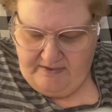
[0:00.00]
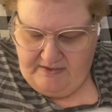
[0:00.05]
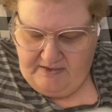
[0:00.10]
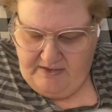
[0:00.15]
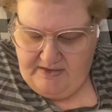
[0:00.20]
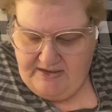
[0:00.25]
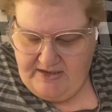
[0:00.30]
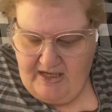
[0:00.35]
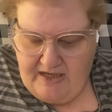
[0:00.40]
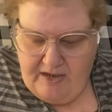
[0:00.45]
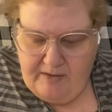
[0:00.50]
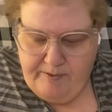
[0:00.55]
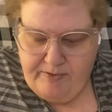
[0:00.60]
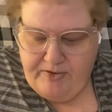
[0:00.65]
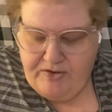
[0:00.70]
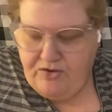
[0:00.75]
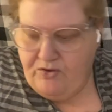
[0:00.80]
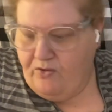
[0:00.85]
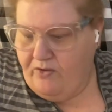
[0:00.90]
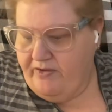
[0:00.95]

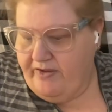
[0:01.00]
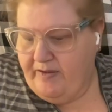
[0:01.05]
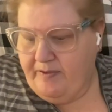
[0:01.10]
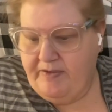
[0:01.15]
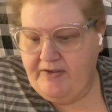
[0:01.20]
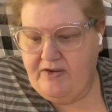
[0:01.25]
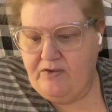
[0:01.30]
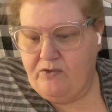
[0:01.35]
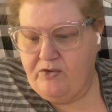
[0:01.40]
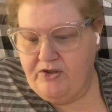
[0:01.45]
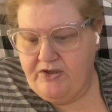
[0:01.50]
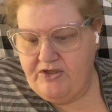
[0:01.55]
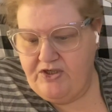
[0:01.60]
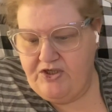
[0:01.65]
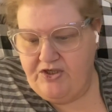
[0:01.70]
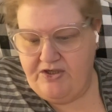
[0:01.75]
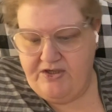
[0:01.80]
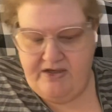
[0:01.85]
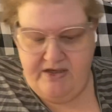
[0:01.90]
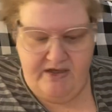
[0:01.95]
celebratory, but the words
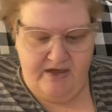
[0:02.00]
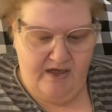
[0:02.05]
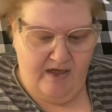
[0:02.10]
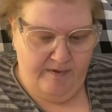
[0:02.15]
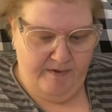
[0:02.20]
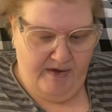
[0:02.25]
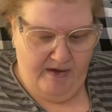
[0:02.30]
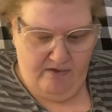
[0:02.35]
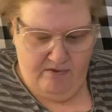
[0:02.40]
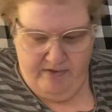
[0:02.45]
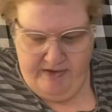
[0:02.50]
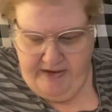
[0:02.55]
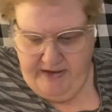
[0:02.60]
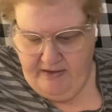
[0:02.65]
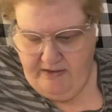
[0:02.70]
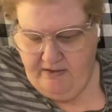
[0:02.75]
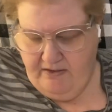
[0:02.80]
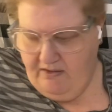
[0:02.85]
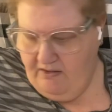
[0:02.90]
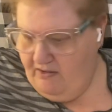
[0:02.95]
just didn't come out right.
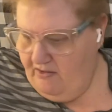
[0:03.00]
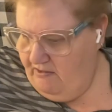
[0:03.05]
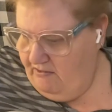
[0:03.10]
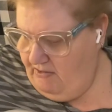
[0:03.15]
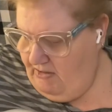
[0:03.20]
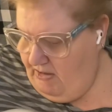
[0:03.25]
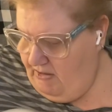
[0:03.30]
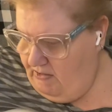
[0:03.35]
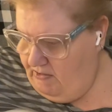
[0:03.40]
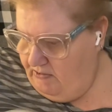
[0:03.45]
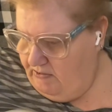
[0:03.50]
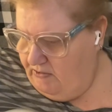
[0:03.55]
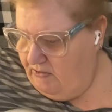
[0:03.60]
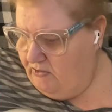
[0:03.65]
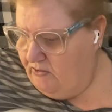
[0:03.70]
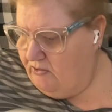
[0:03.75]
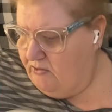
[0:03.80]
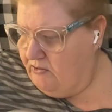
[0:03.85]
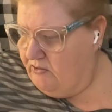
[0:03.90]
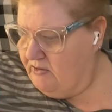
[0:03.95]

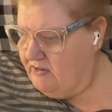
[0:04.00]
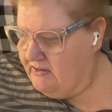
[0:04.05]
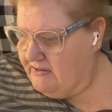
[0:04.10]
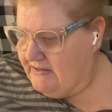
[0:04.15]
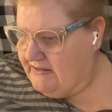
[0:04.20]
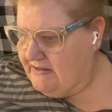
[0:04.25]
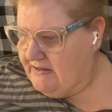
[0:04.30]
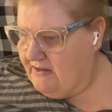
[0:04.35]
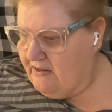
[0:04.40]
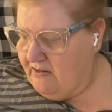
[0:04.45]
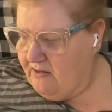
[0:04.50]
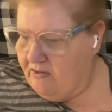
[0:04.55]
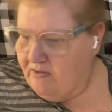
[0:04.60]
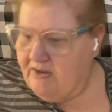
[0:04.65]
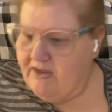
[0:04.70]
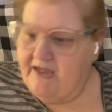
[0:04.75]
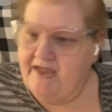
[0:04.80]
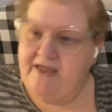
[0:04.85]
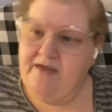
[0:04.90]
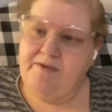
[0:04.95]
Ooh, oh,
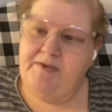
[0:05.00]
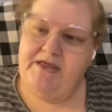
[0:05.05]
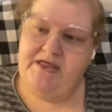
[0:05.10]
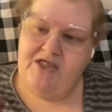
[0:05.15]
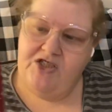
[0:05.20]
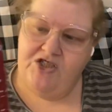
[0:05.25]
I didn't need to